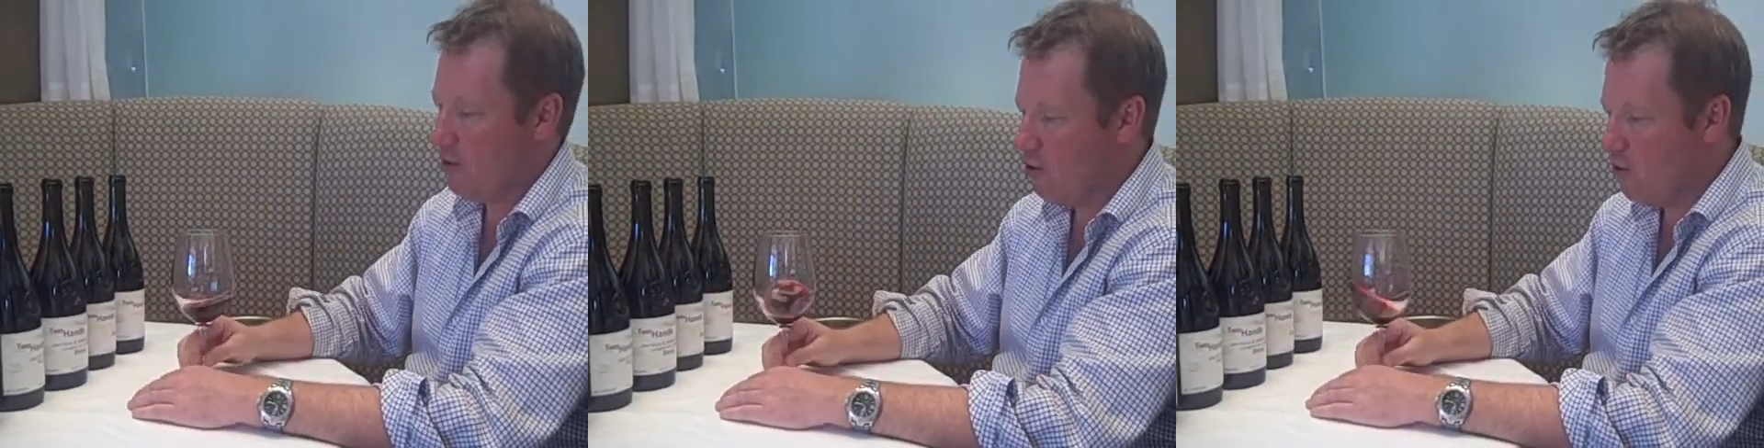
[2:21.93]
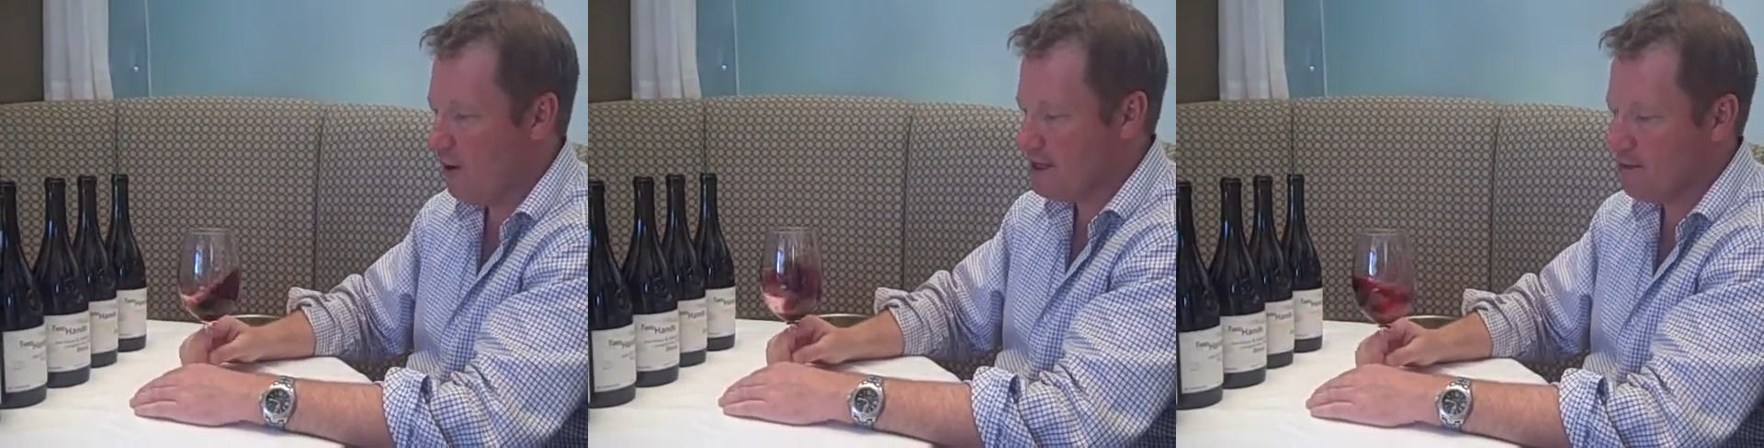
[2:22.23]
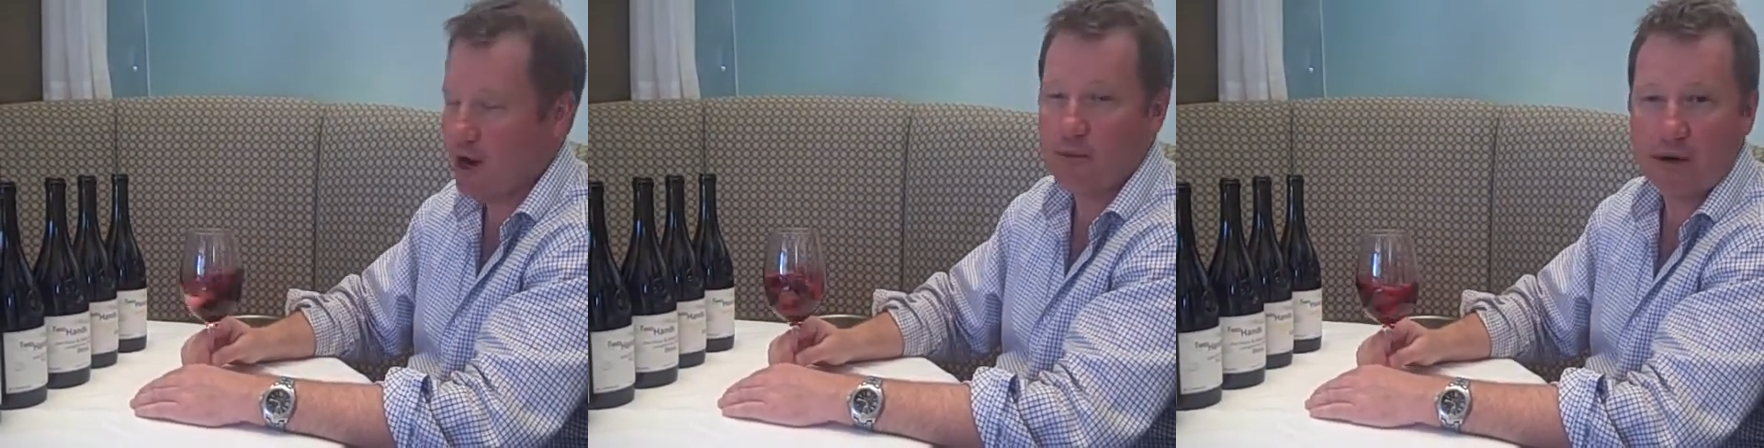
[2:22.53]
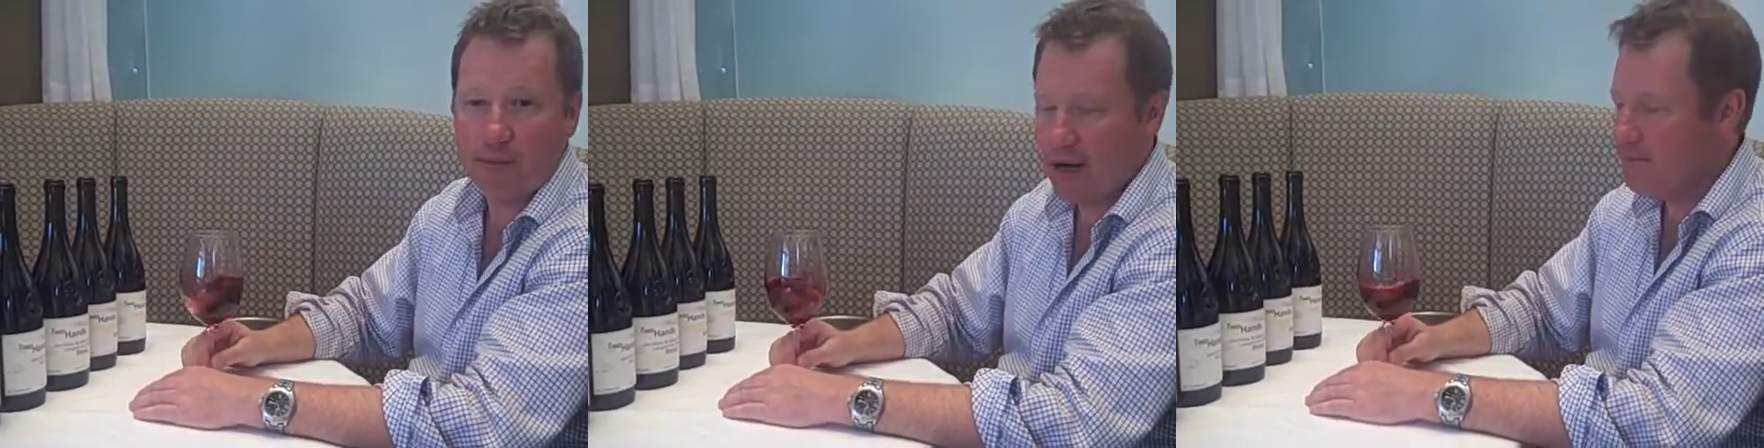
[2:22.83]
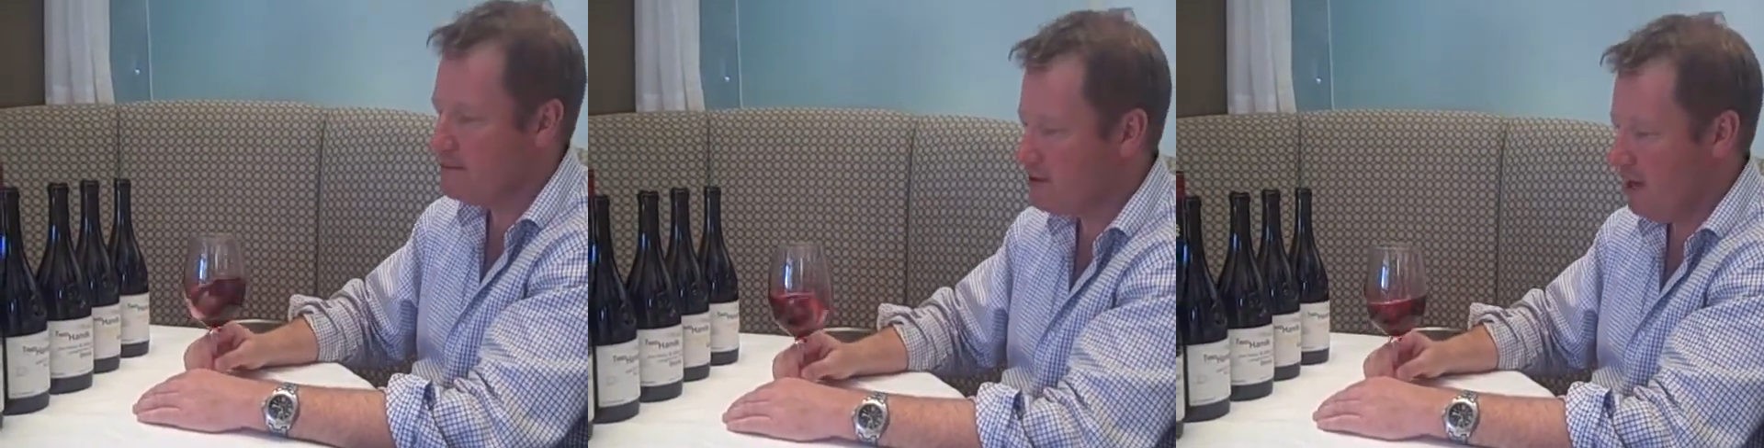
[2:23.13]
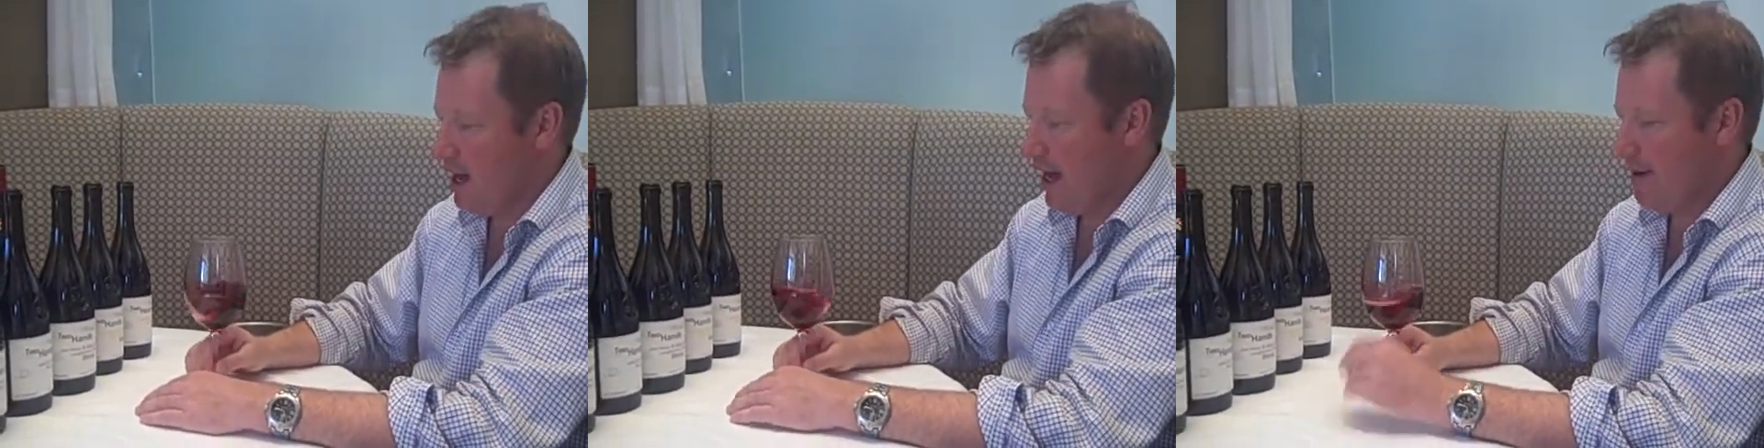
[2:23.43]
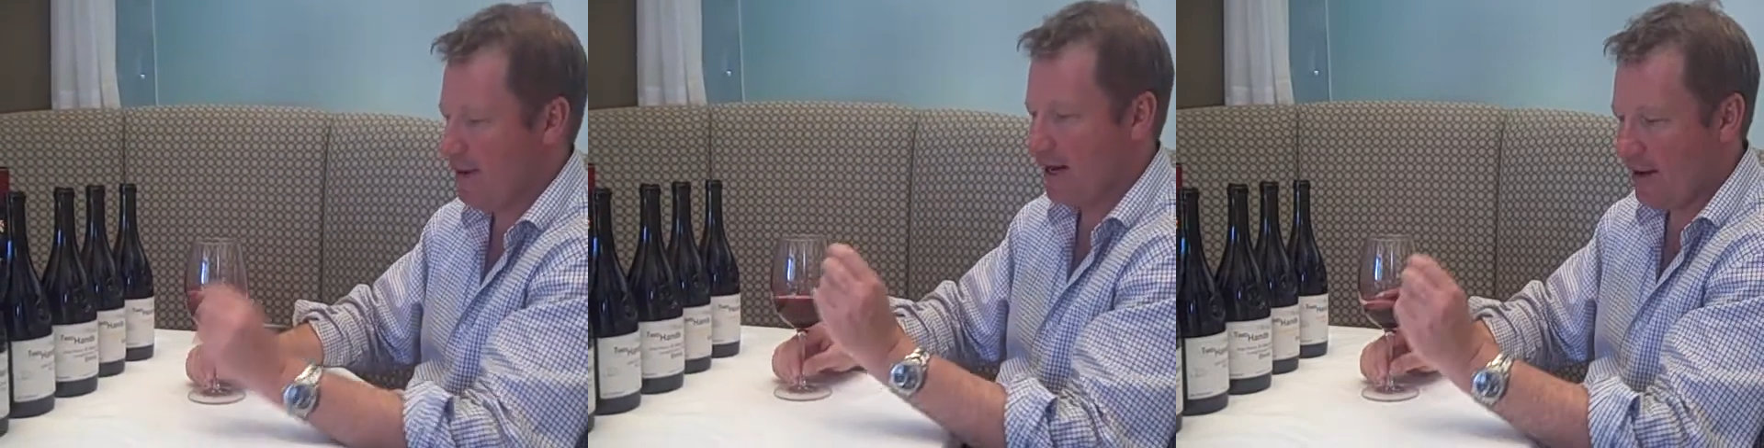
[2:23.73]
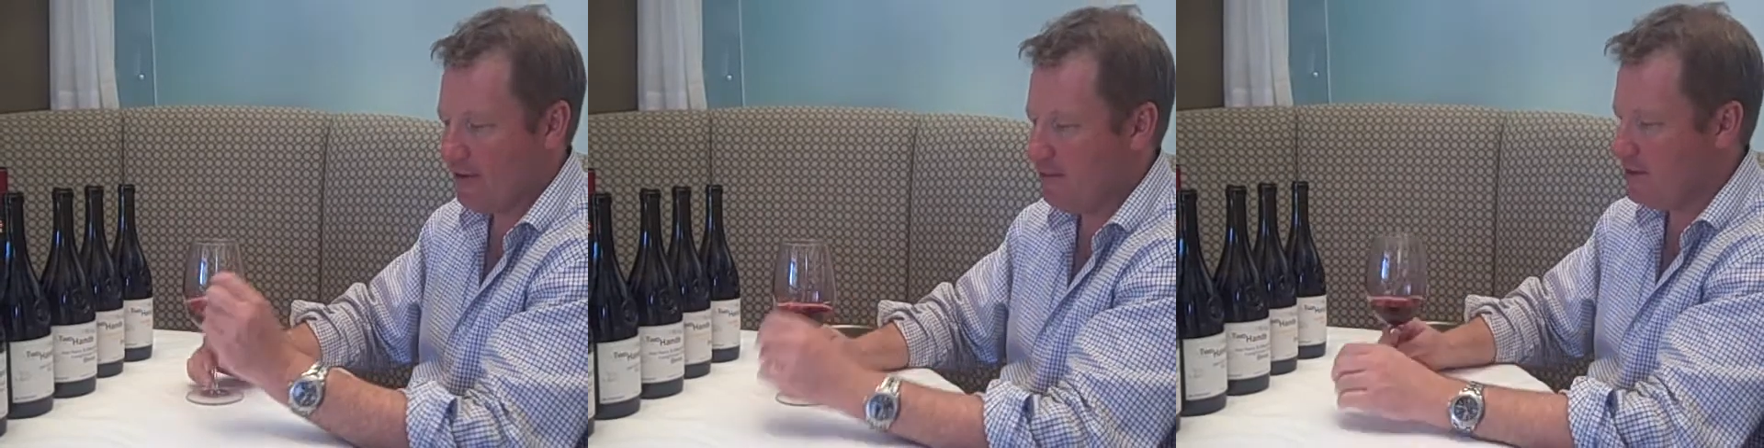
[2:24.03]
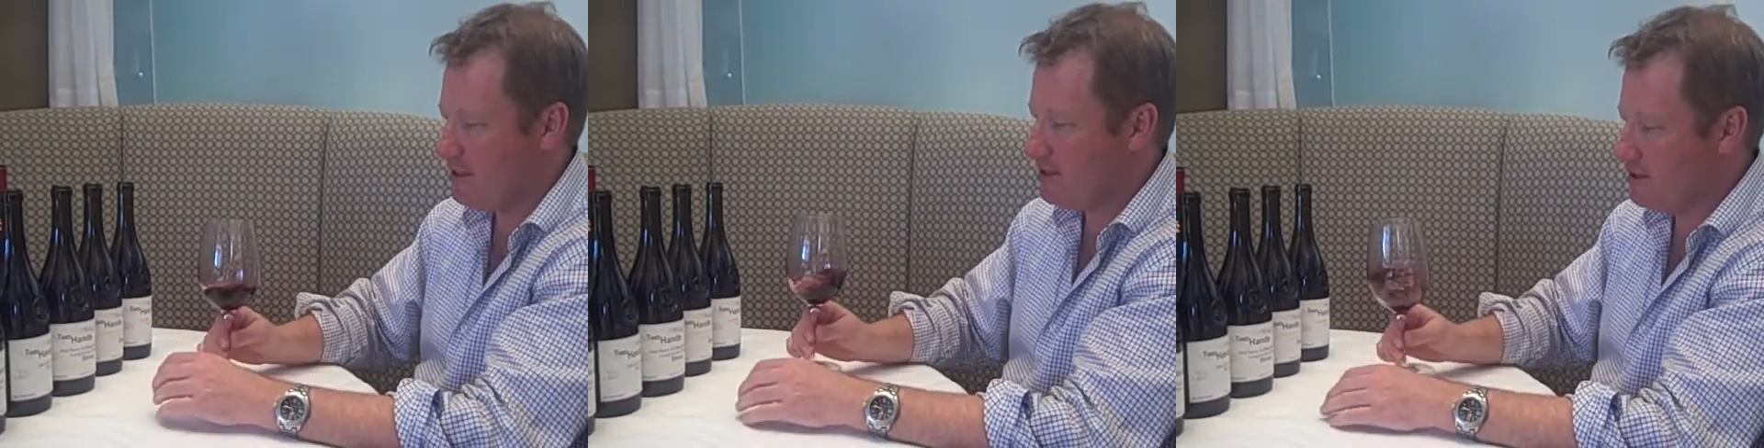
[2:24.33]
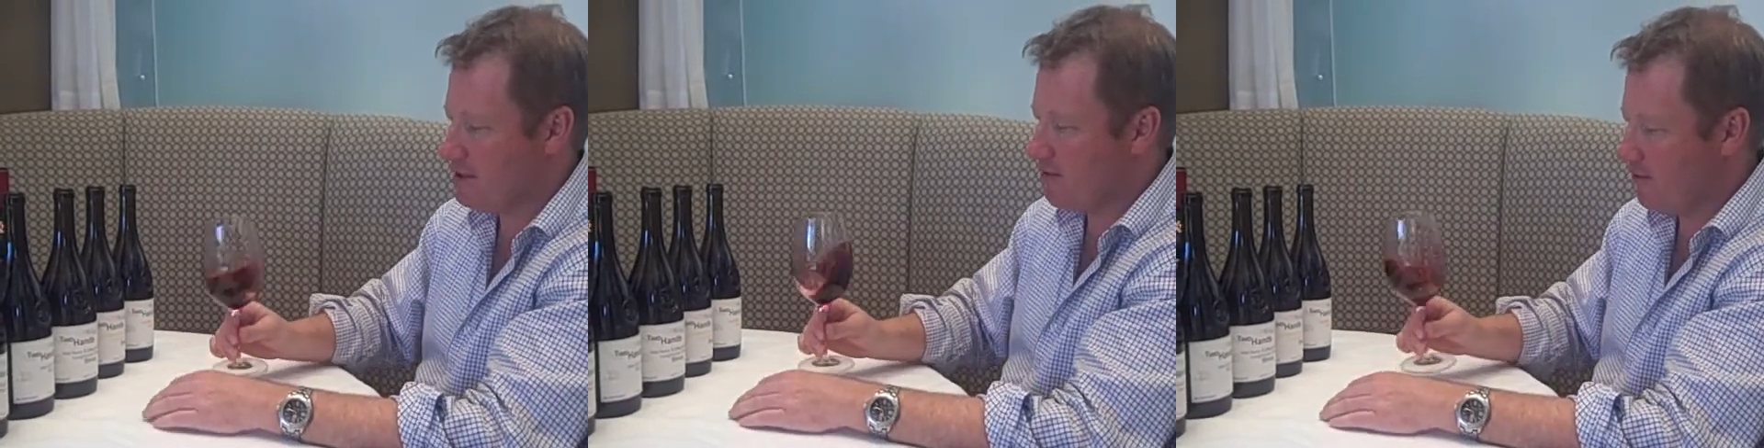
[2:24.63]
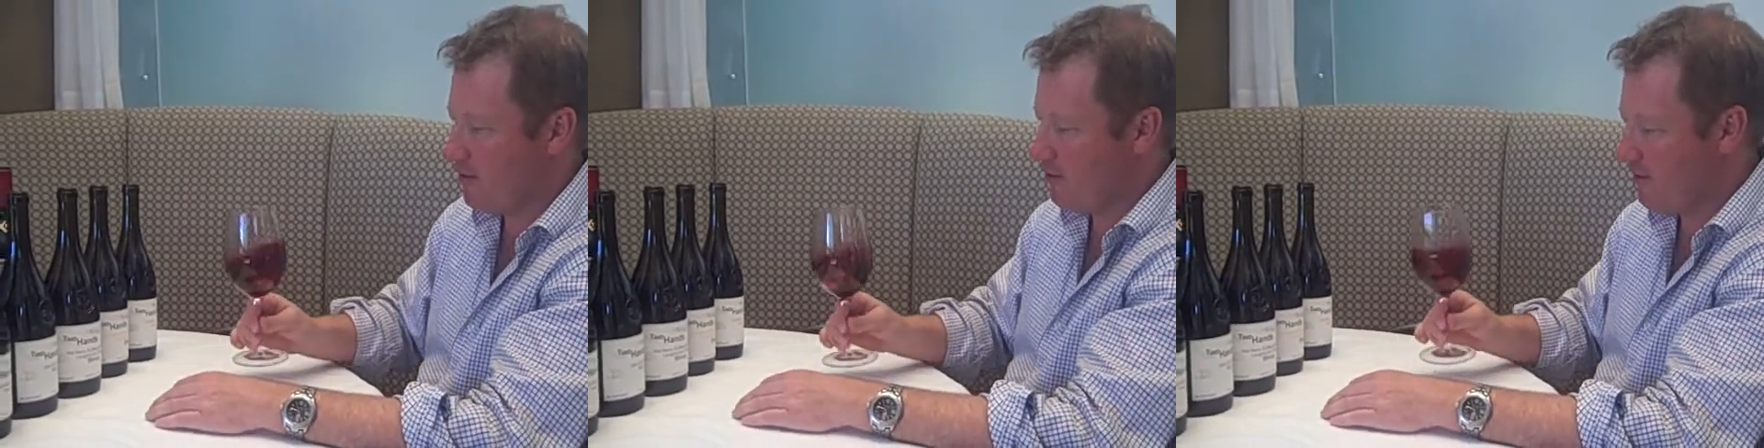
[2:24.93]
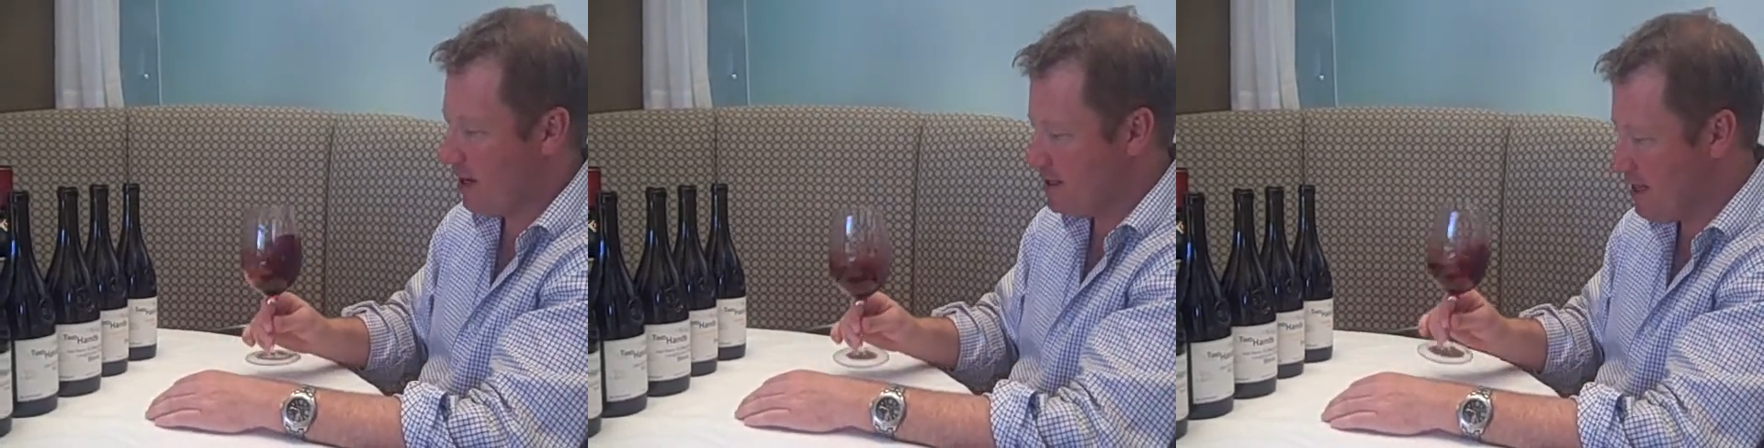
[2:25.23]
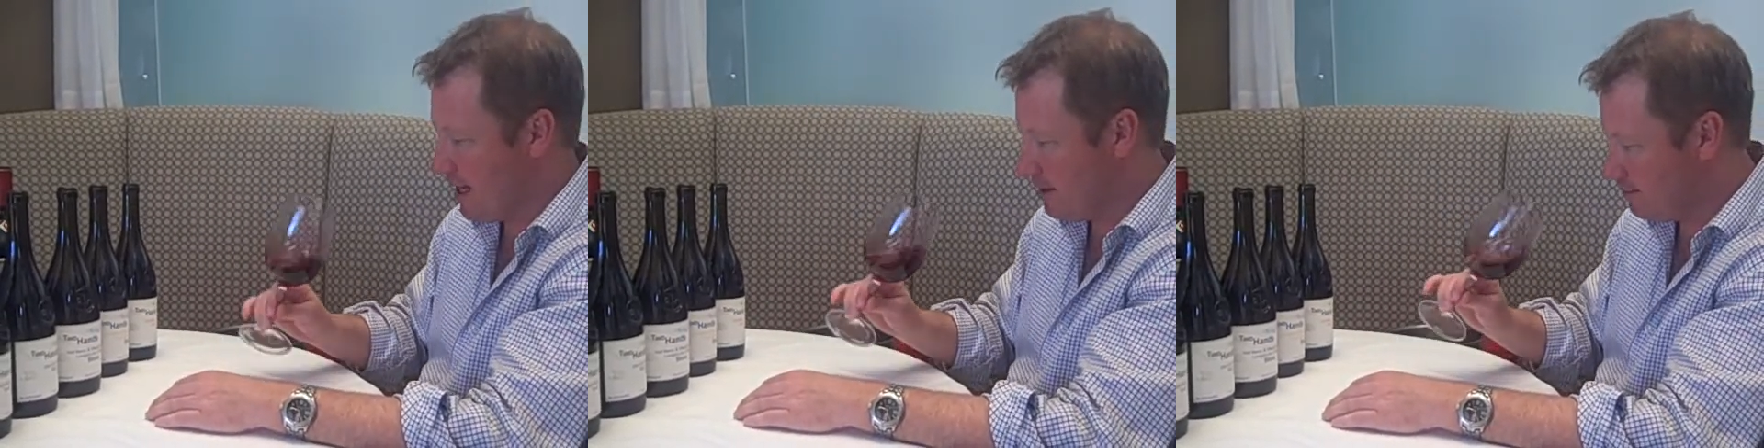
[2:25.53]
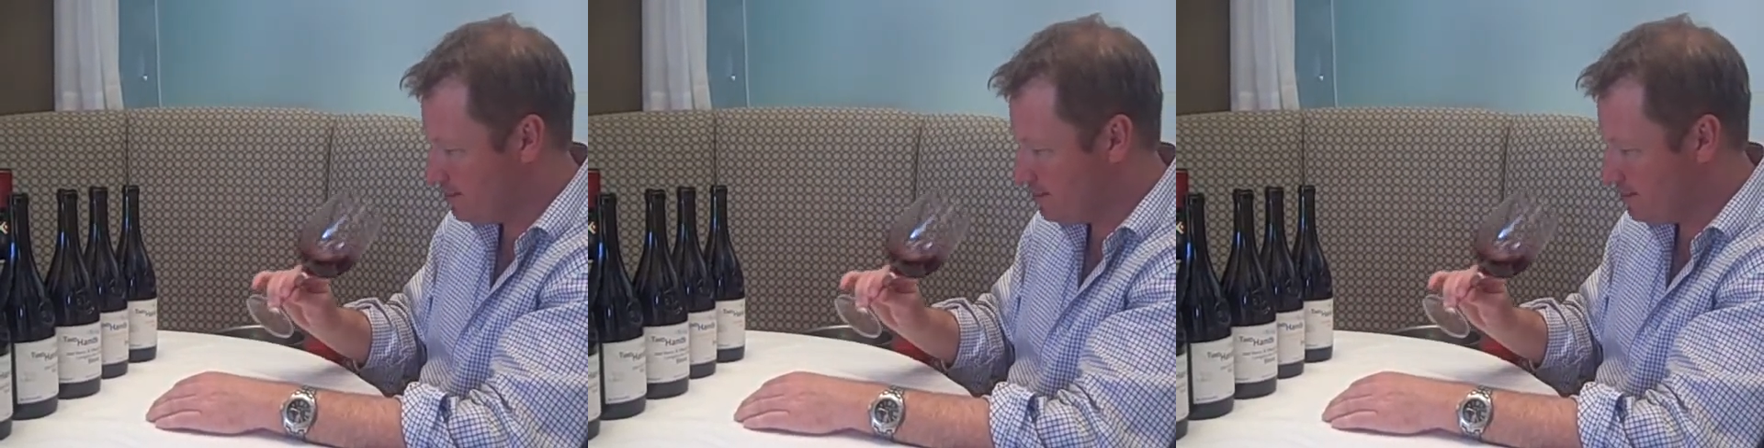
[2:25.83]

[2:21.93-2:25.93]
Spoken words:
always mulberry plums, and a lovely persistence of a very fine tannin.